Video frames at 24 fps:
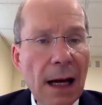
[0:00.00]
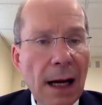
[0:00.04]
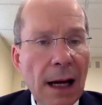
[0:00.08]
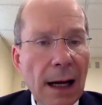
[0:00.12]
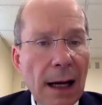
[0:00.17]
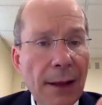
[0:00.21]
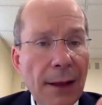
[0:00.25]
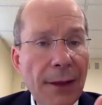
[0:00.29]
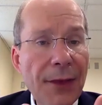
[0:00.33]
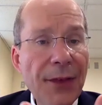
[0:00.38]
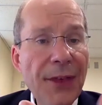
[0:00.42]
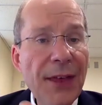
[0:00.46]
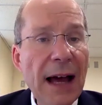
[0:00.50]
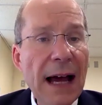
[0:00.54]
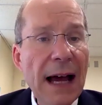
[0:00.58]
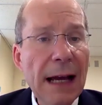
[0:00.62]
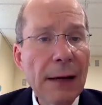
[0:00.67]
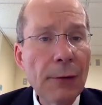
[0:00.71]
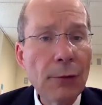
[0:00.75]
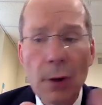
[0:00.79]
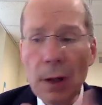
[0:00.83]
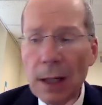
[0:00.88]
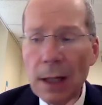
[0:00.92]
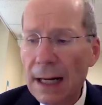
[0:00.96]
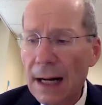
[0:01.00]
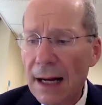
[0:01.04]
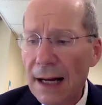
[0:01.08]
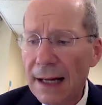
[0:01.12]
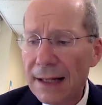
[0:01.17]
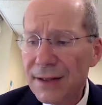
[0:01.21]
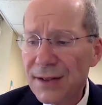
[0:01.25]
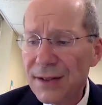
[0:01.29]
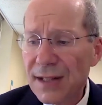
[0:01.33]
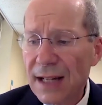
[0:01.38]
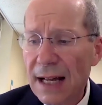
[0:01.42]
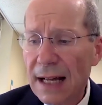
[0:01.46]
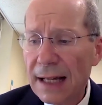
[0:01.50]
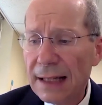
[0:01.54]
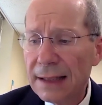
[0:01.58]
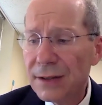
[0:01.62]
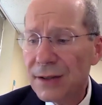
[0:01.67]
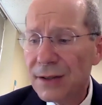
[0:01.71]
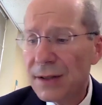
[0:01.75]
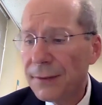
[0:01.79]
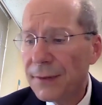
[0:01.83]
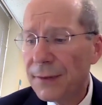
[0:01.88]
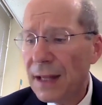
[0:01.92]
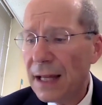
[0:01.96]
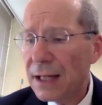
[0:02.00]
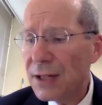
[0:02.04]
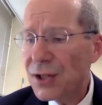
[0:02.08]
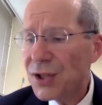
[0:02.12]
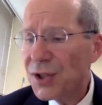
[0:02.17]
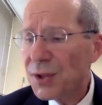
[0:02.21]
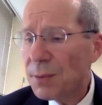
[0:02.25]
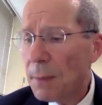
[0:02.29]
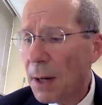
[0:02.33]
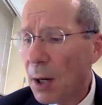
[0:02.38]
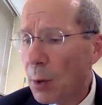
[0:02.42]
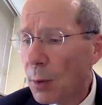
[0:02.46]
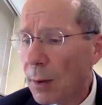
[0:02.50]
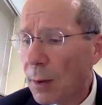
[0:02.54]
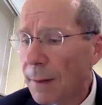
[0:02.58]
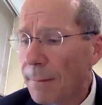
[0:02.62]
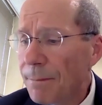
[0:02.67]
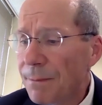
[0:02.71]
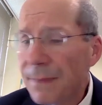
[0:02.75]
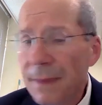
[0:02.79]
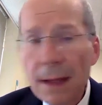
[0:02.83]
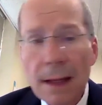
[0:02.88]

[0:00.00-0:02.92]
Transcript: uh, thyroid eye signs if they smoke.